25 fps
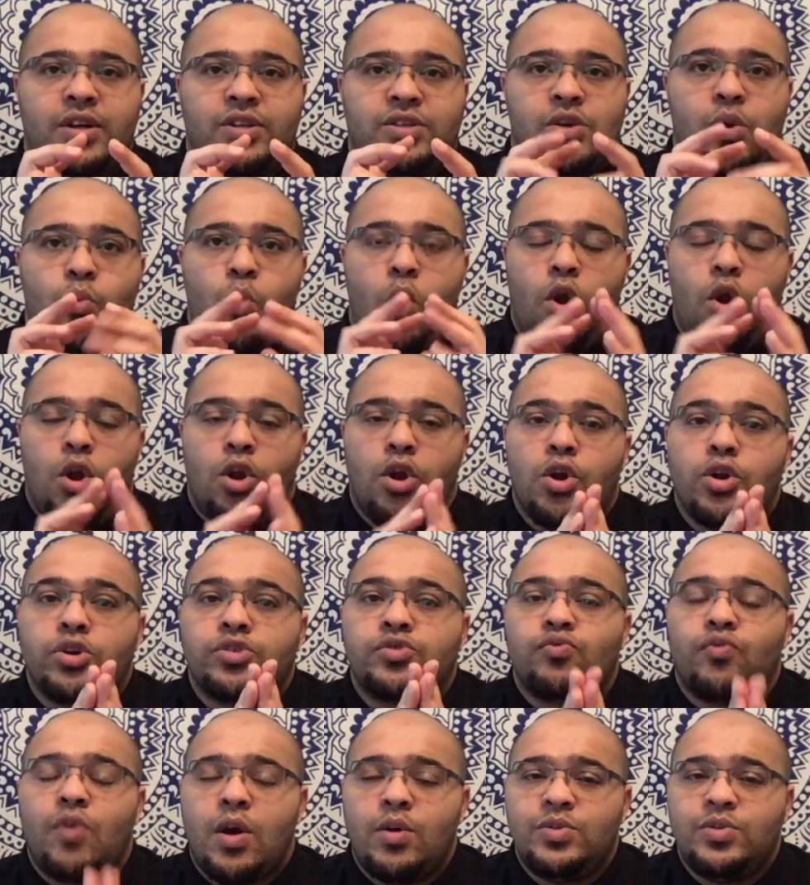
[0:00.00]
So what looks
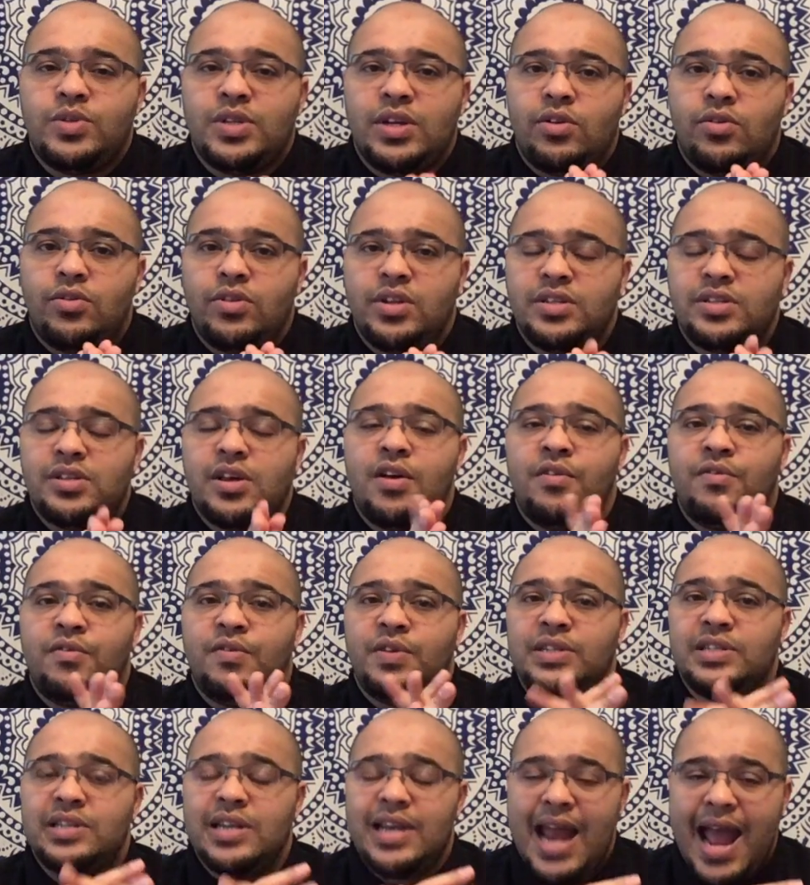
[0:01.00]
rosy on the
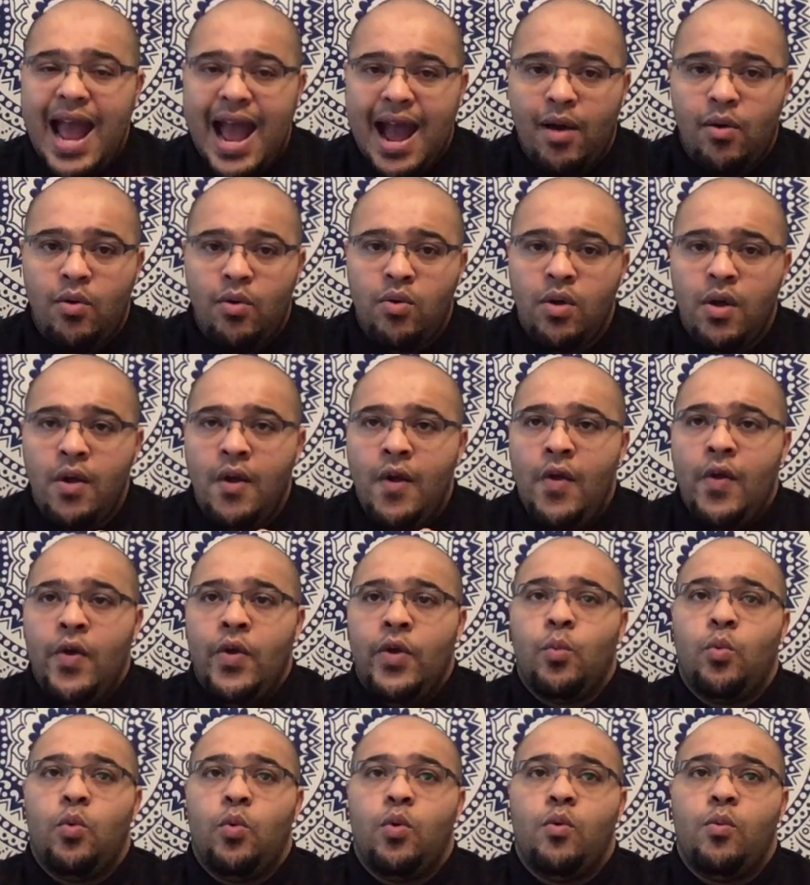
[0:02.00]
surface now
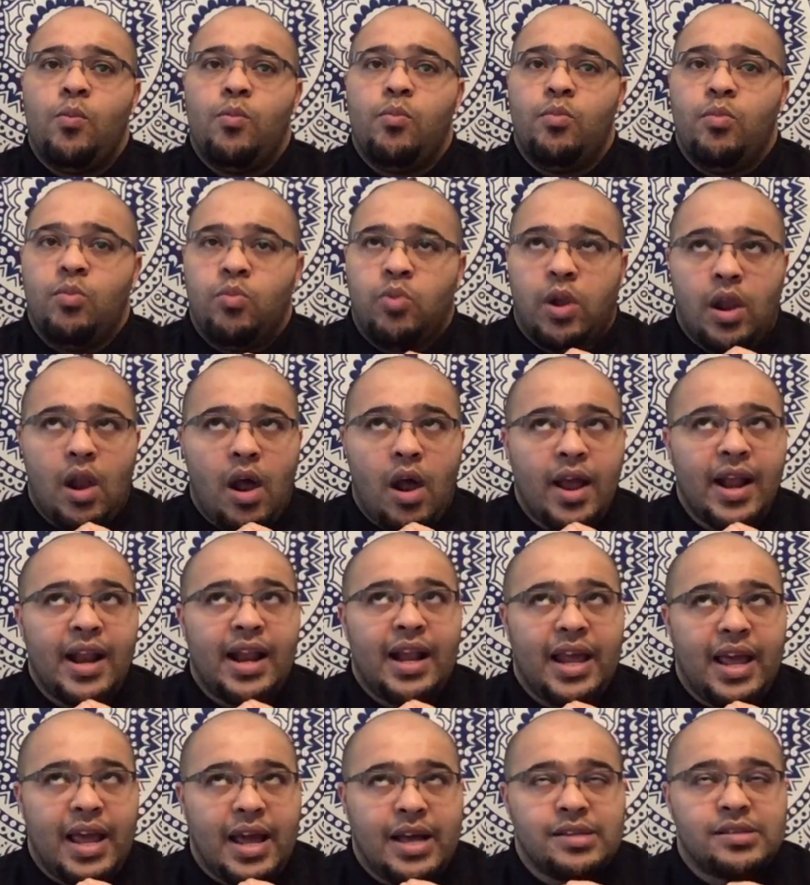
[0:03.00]
will
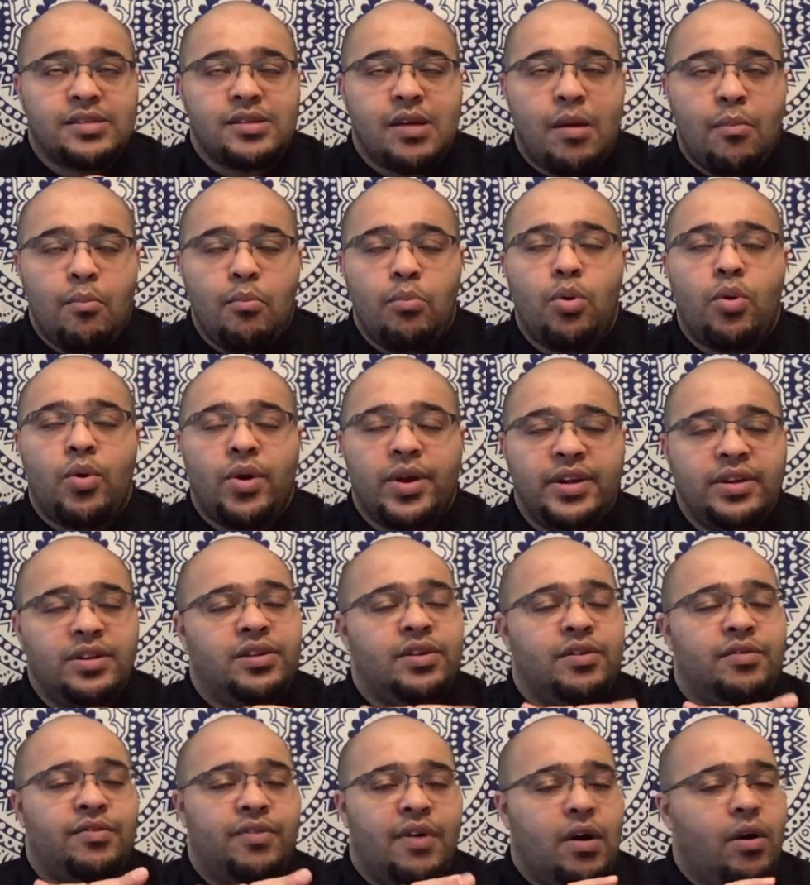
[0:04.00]
likely at some point
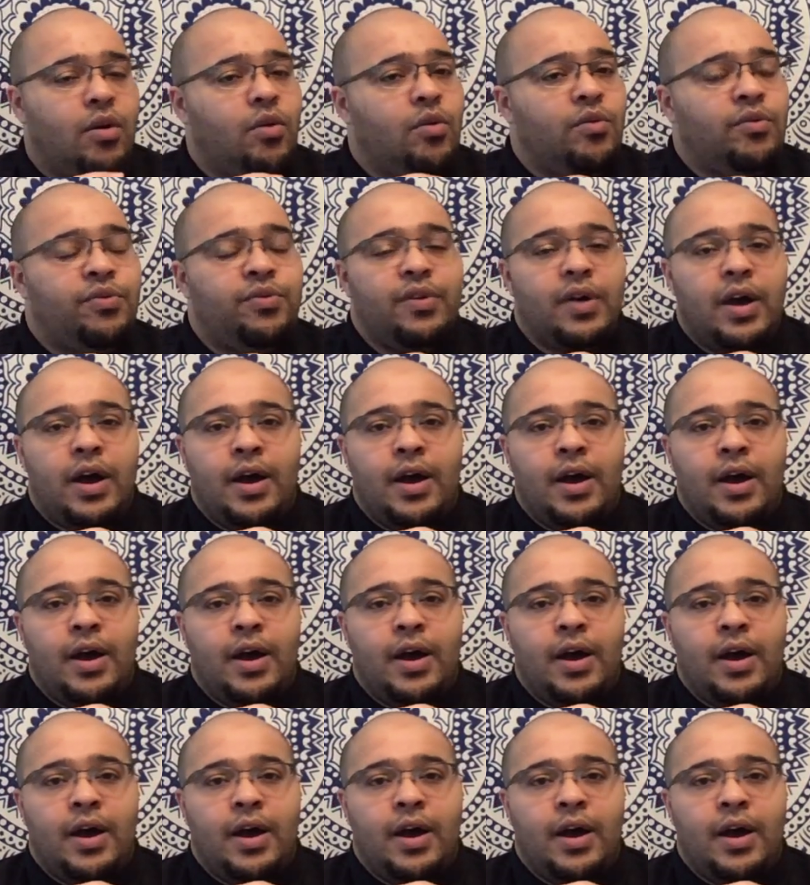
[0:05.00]
devolve.